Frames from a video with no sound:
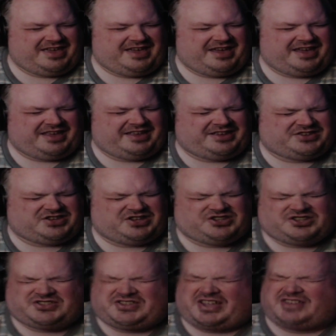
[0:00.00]
it
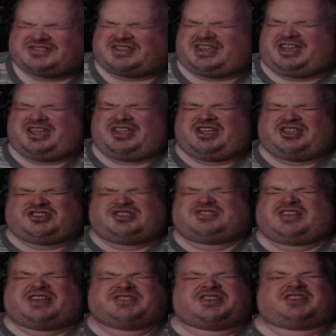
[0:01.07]
just
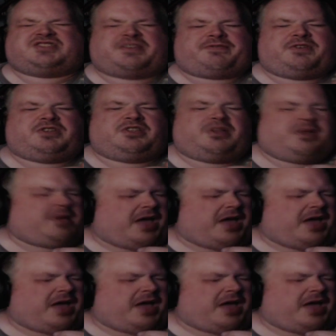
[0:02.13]
sounds like something,